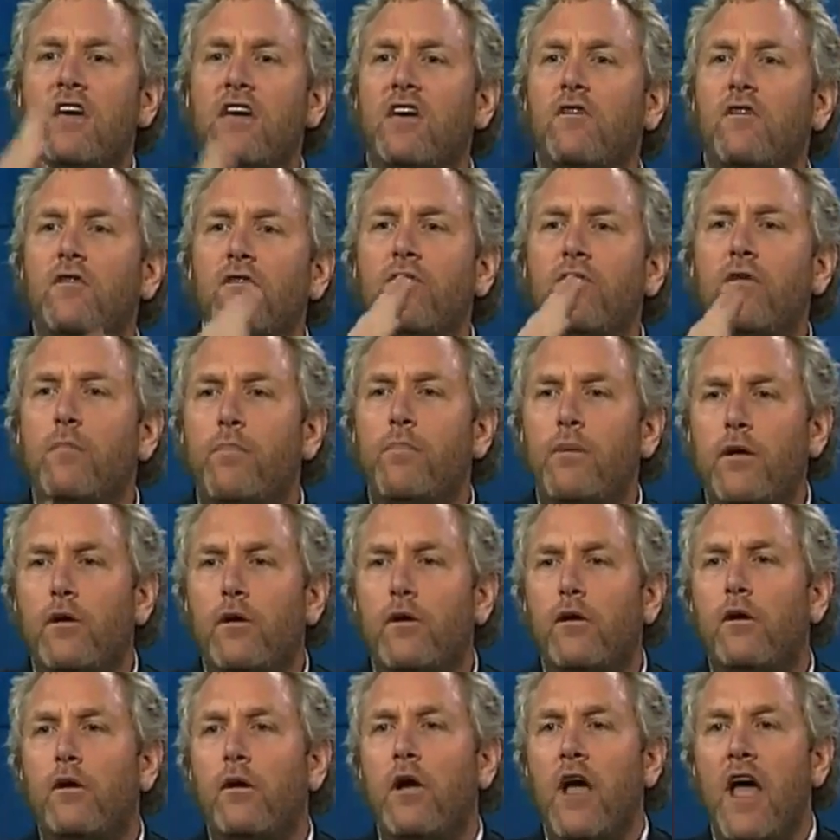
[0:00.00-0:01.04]
Kill the
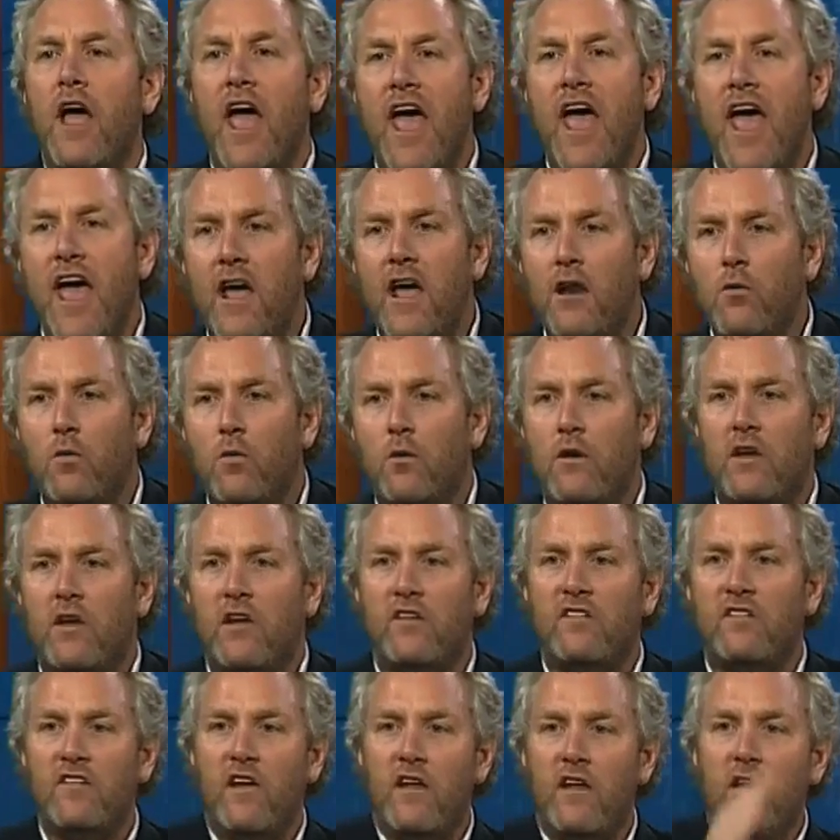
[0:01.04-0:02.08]
bill, N-word,
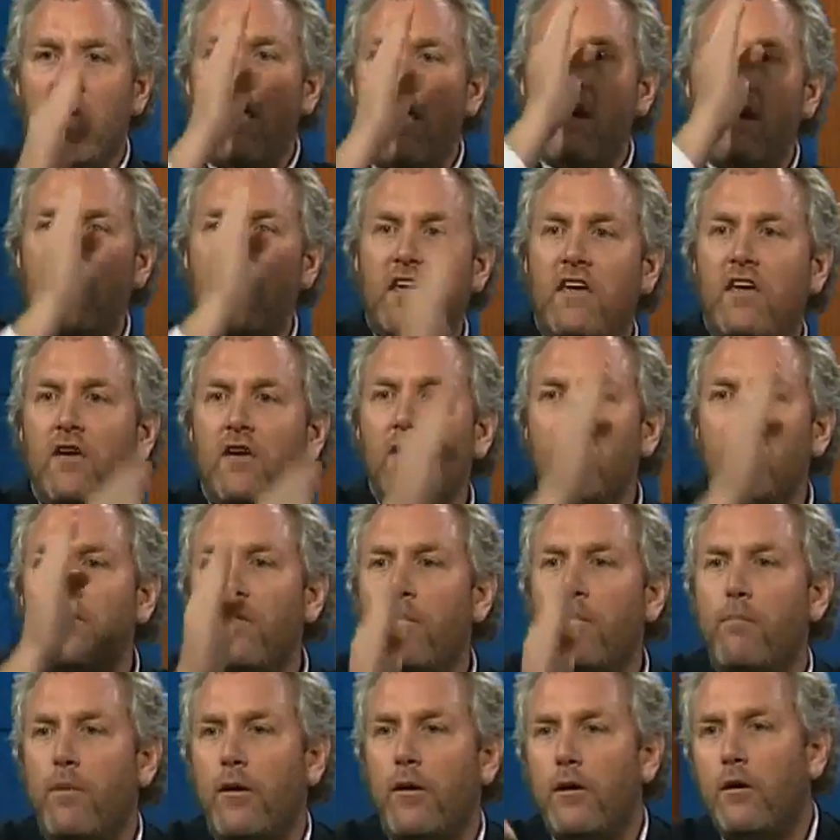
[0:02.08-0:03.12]
he said.
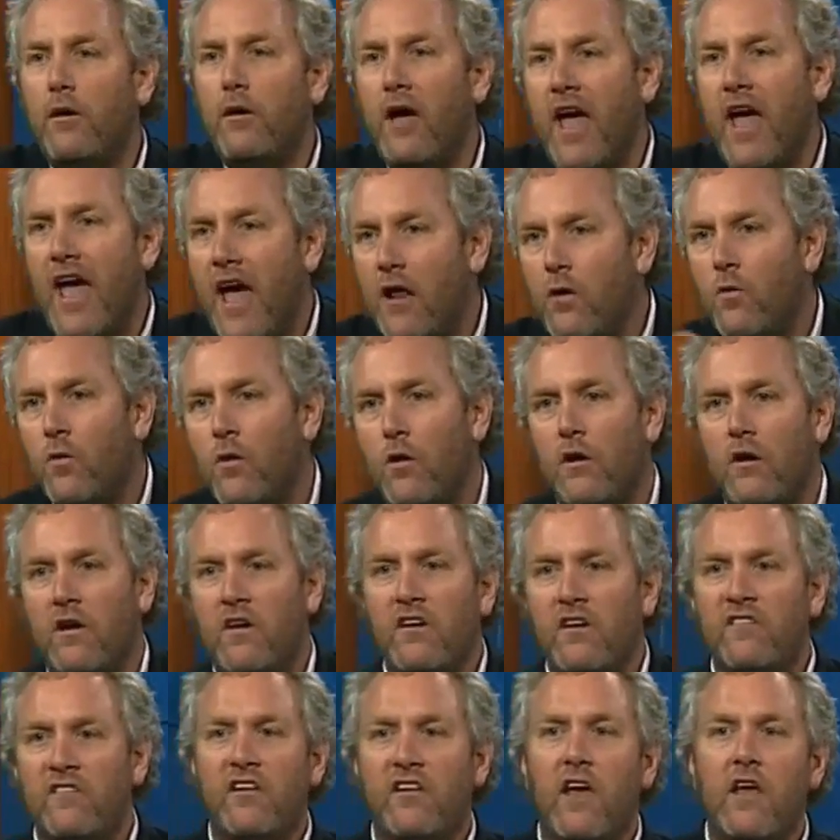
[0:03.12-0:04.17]
Kill the bill,
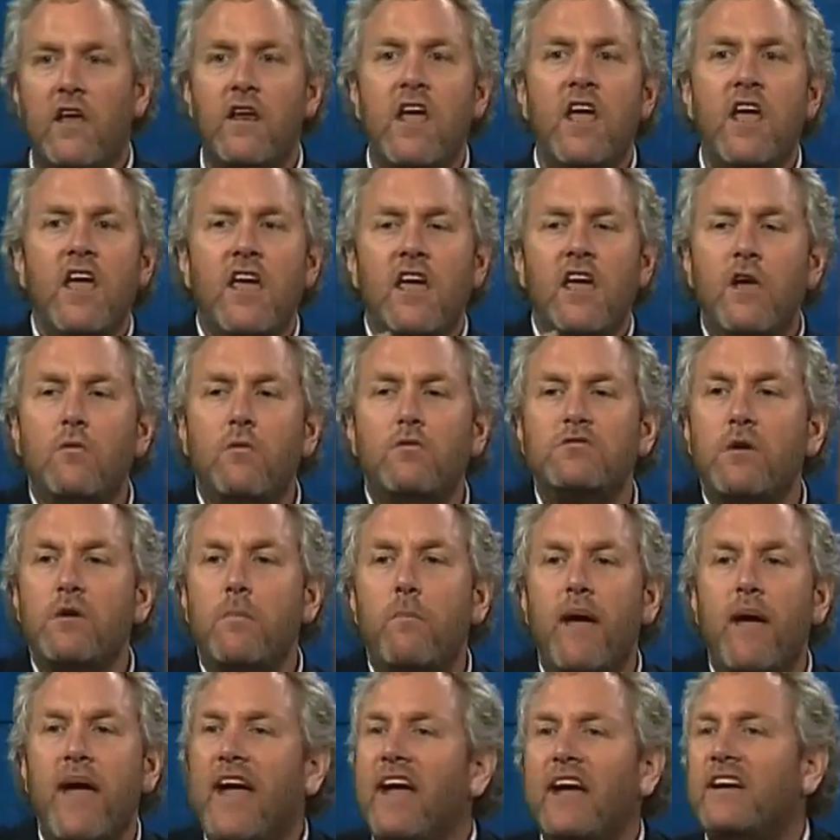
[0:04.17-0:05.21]
N-word. He said it was
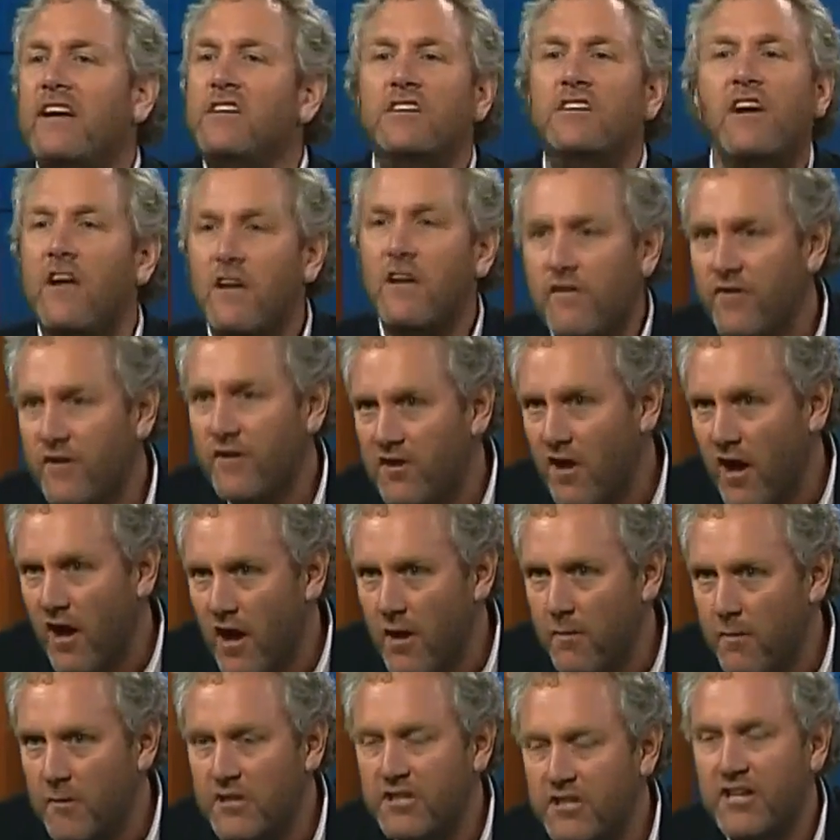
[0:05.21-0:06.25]
a page out of a
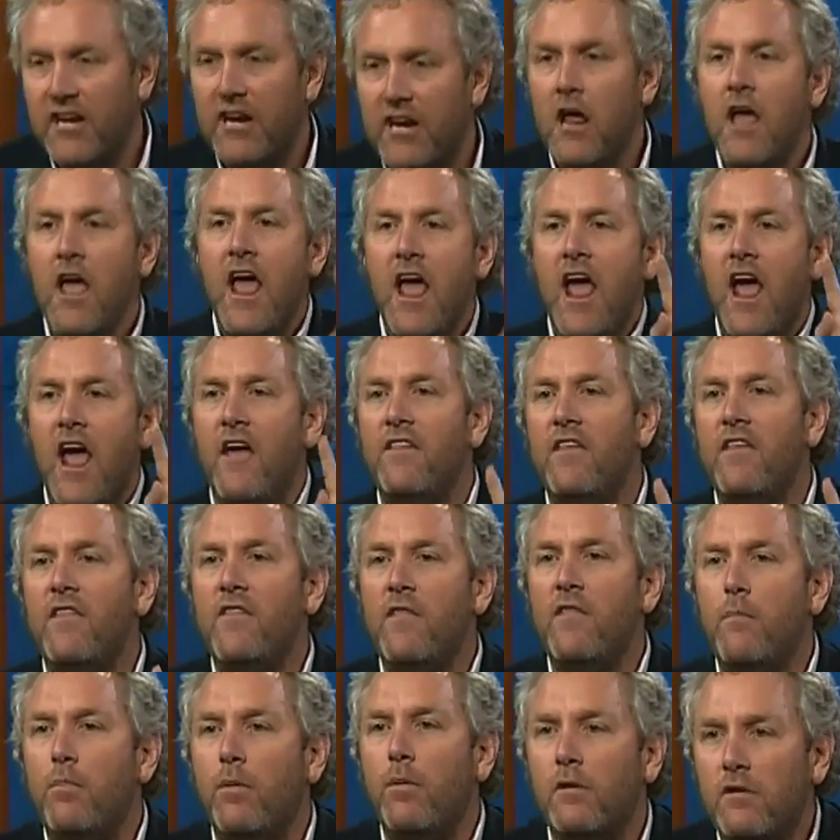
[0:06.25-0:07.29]
time machine. And
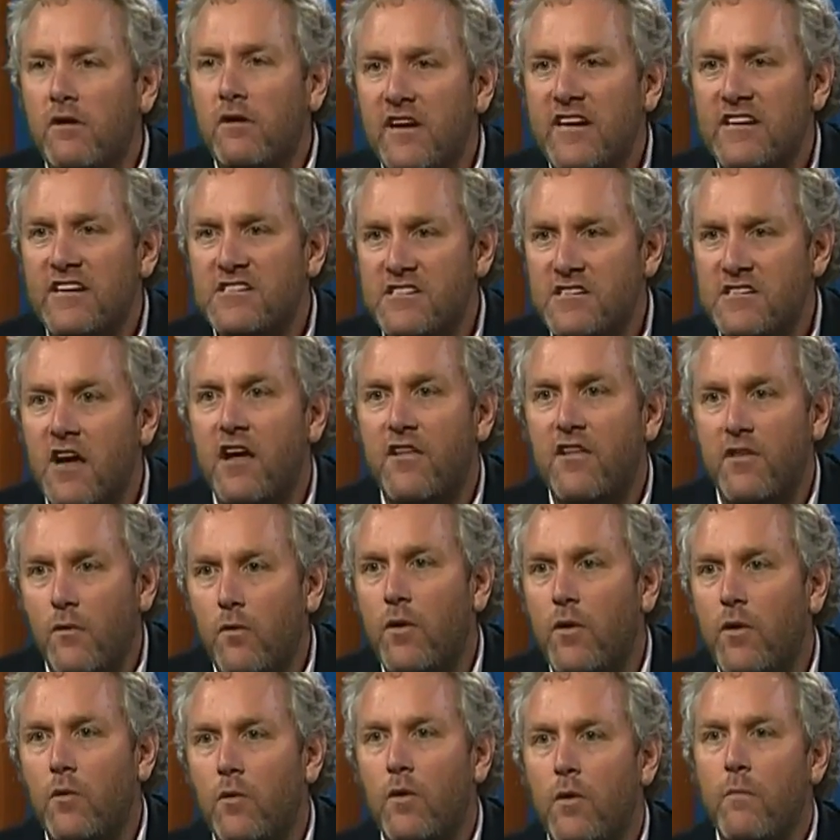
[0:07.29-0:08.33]
then the police saw
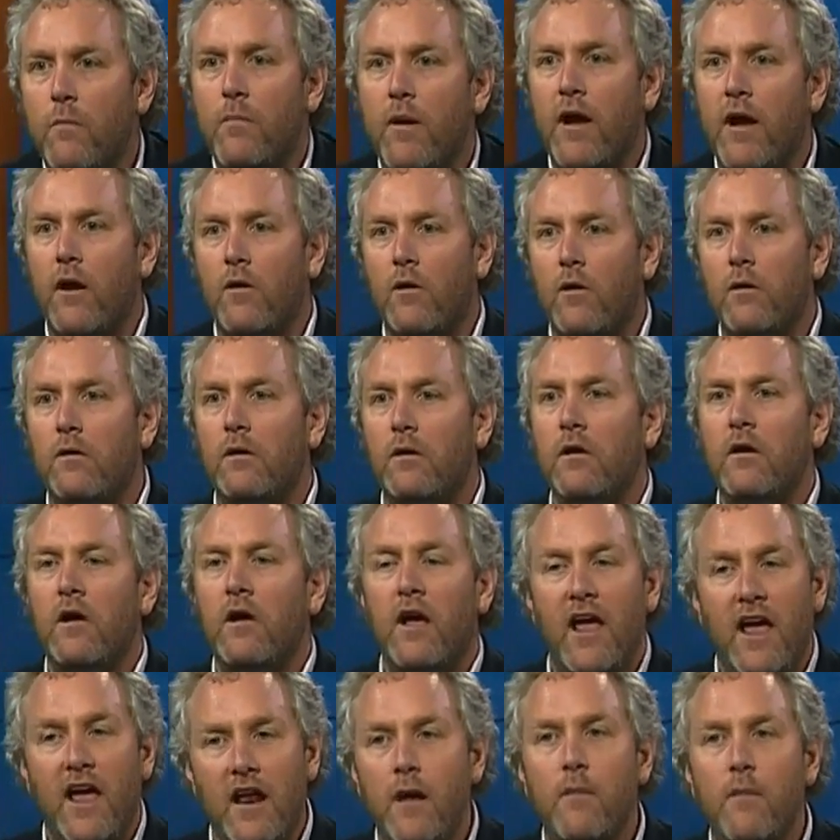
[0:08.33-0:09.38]
that we were in peril,
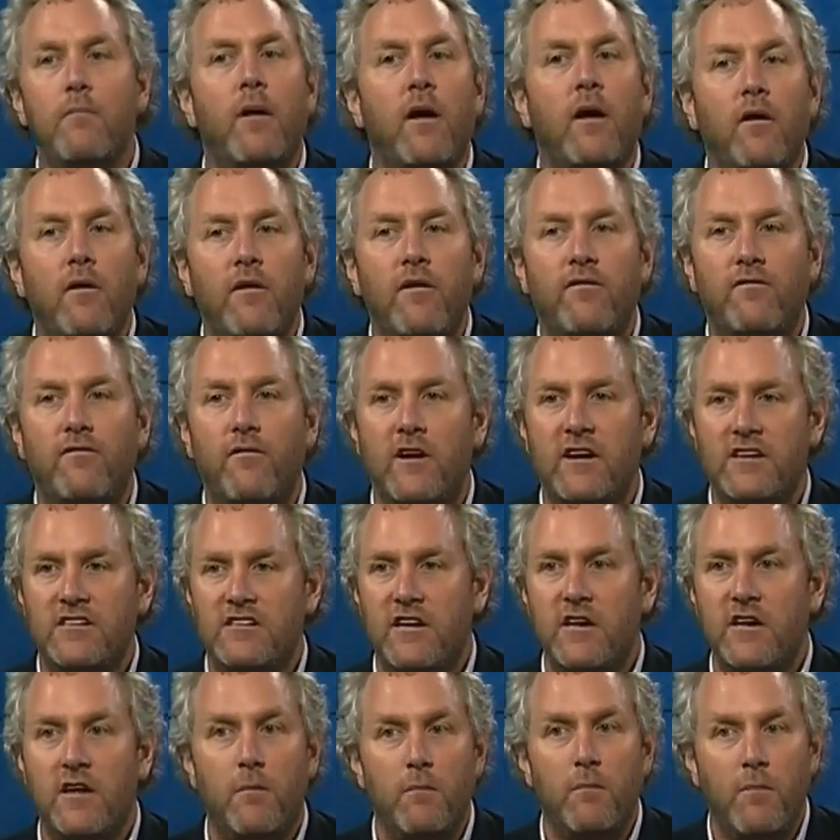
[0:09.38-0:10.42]
and I'm
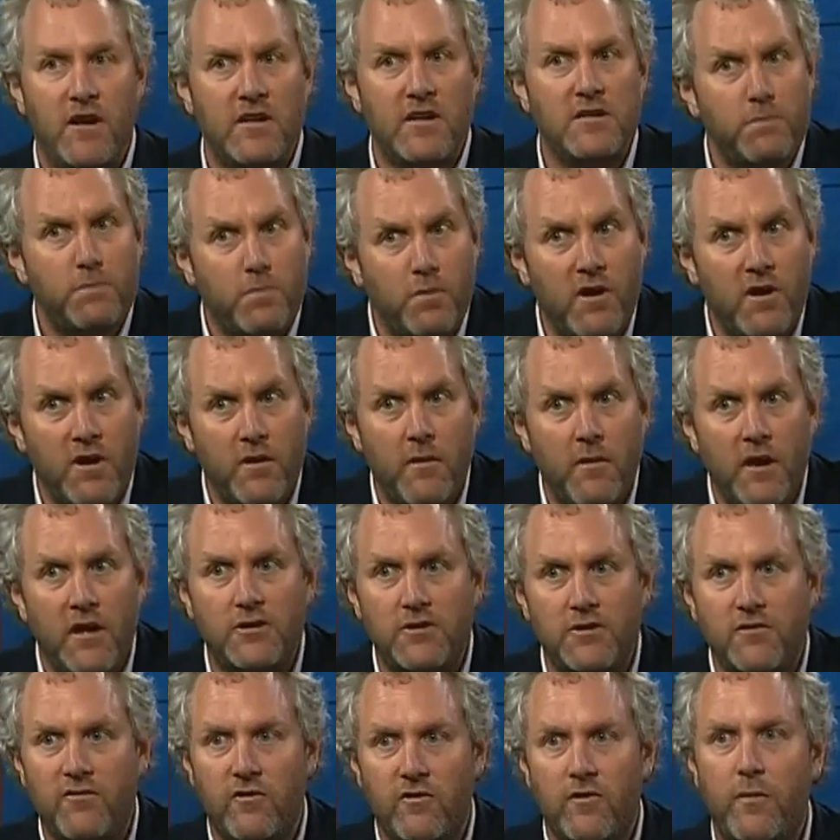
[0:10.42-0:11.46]
paraphrasing him, but it's pretty
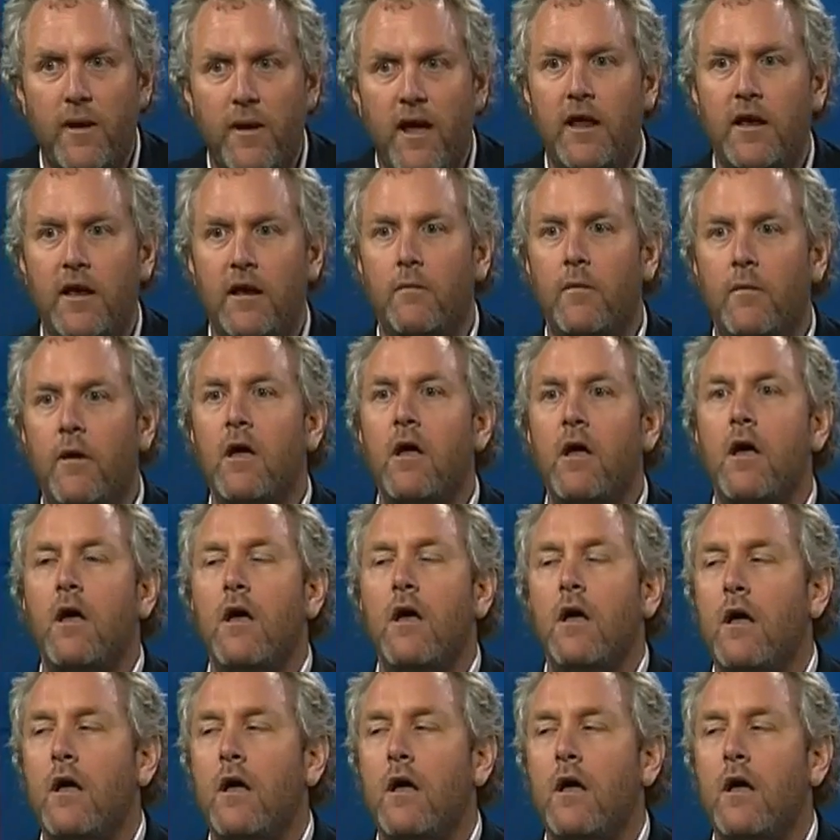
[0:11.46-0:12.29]
much verbatim.